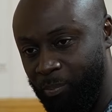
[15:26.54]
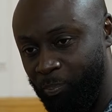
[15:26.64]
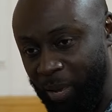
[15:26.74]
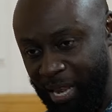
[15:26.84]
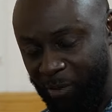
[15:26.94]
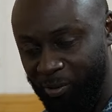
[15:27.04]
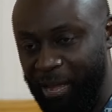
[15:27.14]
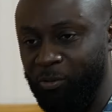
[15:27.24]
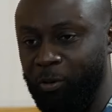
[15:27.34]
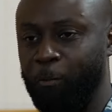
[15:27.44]
BDF
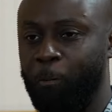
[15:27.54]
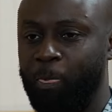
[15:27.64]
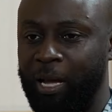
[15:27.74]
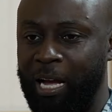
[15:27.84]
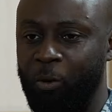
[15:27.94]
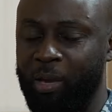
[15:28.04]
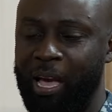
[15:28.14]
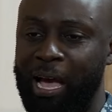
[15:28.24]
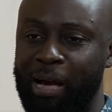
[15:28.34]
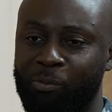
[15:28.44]
level, we
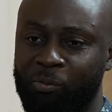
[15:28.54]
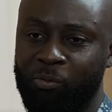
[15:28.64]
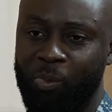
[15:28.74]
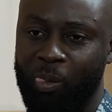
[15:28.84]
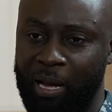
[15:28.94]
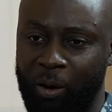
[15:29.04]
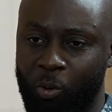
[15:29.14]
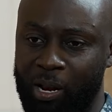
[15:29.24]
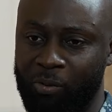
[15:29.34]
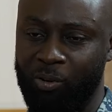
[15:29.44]
have
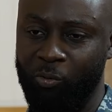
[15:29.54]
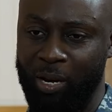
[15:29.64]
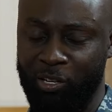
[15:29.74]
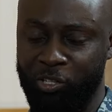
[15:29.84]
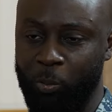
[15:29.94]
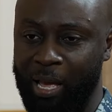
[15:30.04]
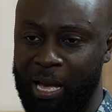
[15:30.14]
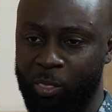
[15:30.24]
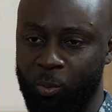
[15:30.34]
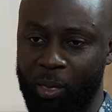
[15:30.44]
whatever relationship we
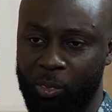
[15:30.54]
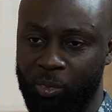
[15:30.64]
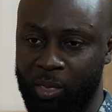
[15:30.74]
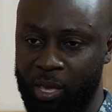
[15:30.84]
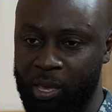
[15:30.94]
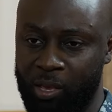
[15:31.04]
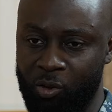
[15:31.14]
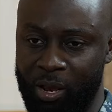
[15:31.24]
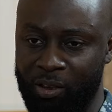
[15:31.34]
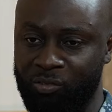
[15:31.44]
have with the
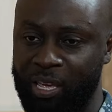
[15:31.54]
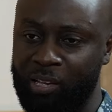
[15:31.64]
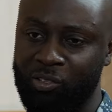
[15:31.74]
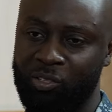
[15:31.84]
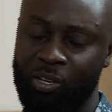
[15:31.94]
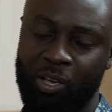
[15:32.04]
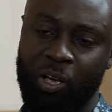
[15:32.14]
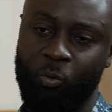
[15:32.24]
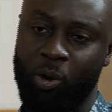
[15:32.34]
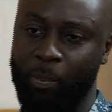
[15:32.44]
United States,
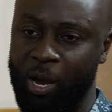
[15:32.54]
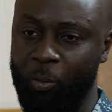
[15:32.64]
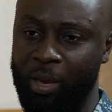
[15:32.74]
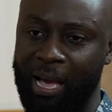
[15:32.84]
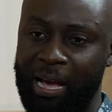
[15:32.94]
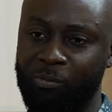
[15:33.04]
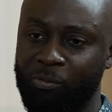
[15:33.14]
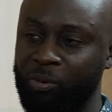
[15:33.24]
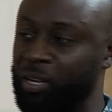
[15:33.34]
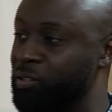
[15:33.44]
whereby we have
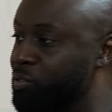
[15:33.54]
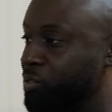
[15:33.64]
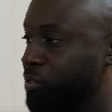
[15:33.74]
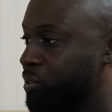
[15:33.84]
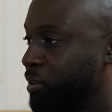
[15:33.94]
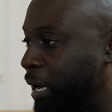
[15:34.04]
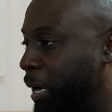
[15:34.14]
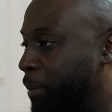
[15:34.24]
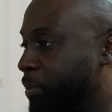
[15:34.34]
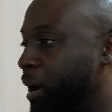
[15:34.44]
funds
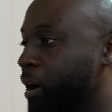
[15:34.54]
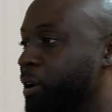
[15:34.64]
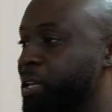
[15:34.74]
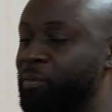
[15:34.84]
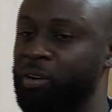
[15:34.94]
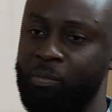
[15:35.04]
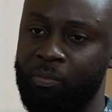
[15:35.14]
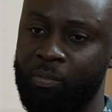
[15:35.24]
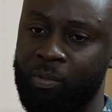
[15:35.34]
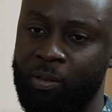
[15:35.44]
that are given
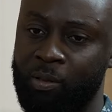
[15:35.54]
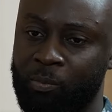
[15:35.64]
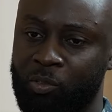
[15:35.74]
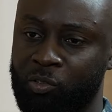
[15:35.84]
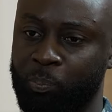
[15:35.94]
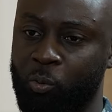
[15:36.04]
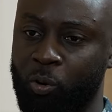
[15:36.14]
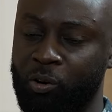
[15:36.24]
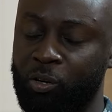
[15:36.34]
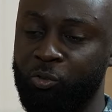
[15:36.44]
to support
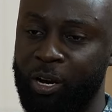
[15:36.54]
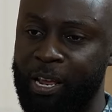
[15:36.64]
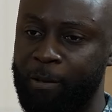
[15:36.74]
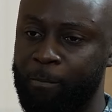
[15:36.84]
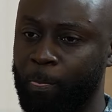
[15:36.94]
her training.